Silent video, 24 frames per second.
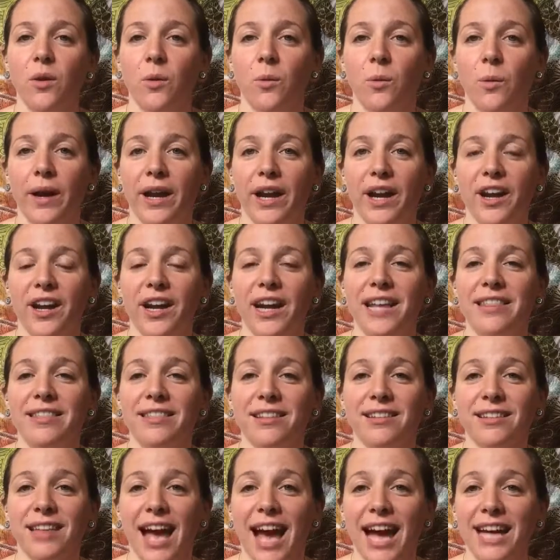where in
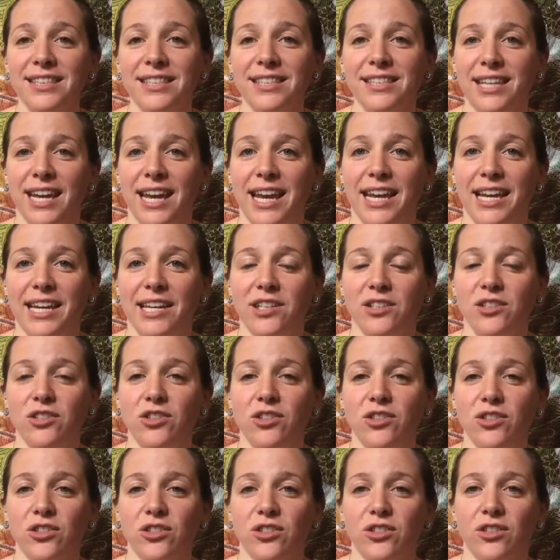the last
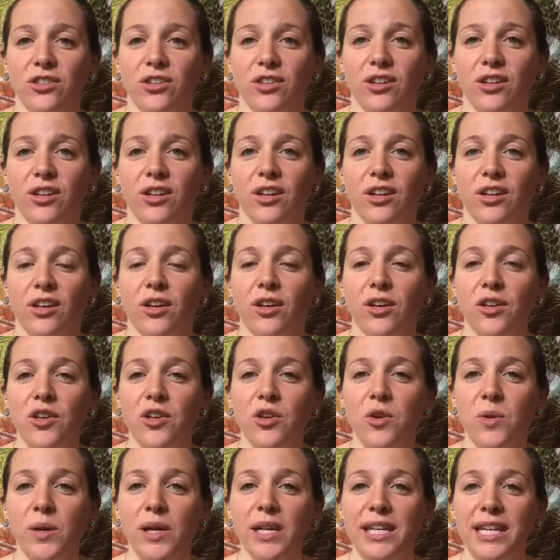stage,
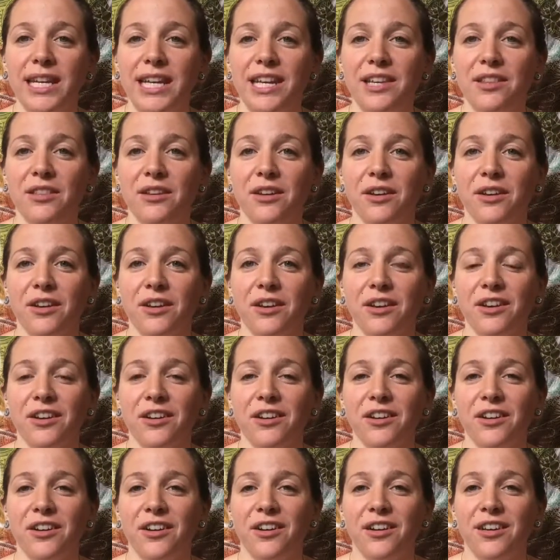you can either
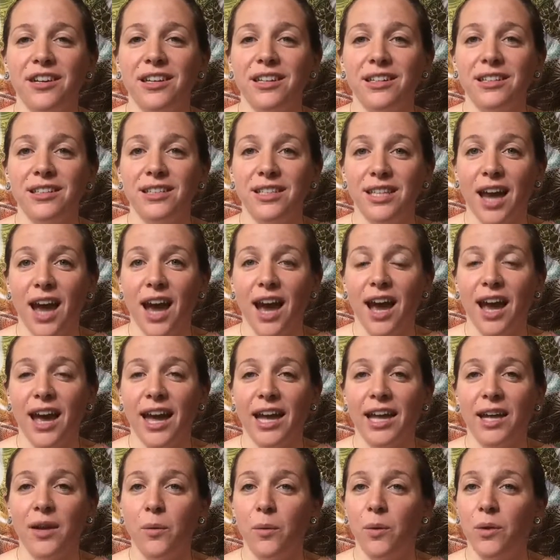
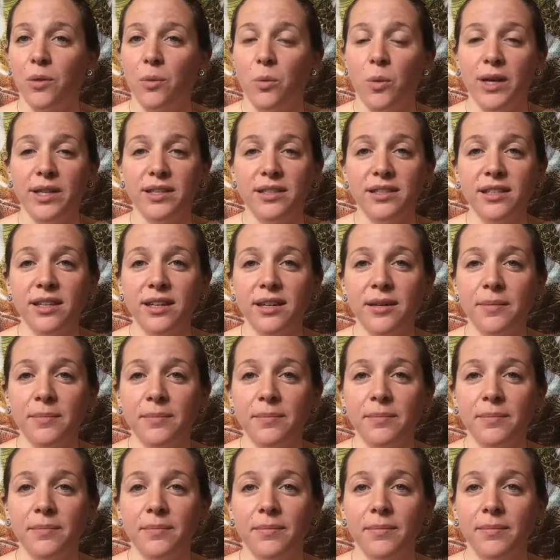die with
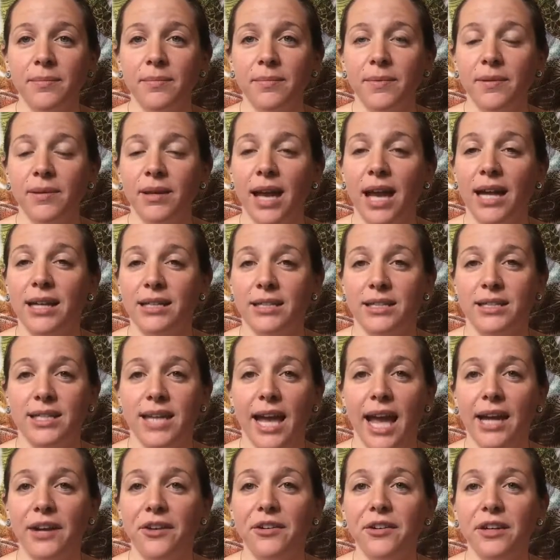wisdom and
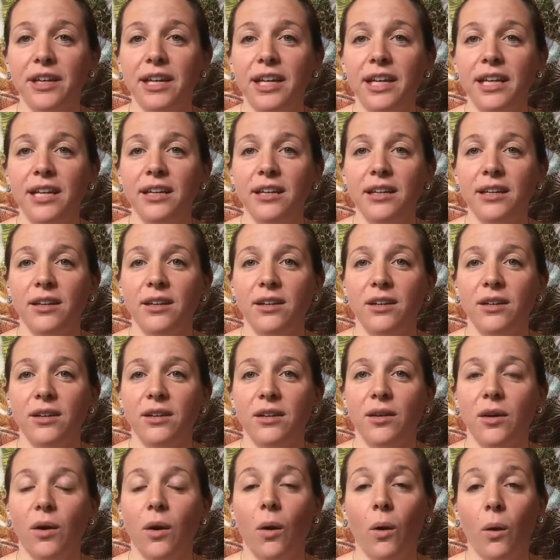integrity,
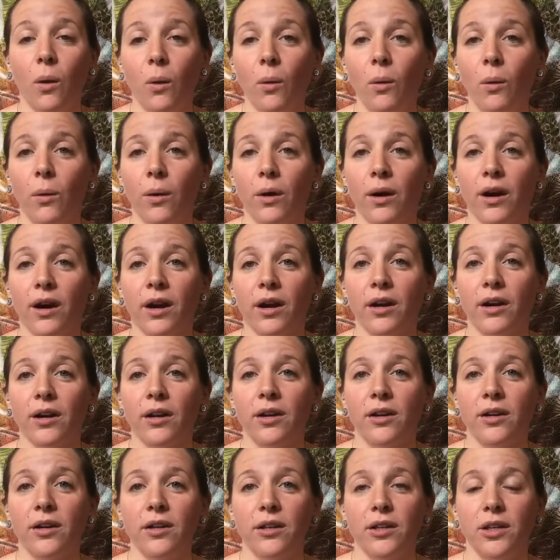or
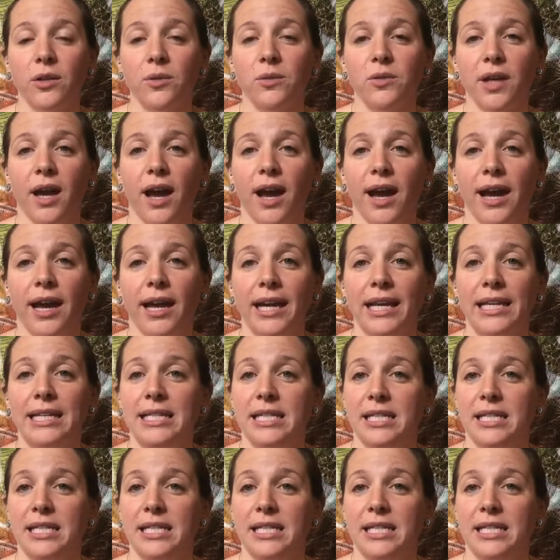you die in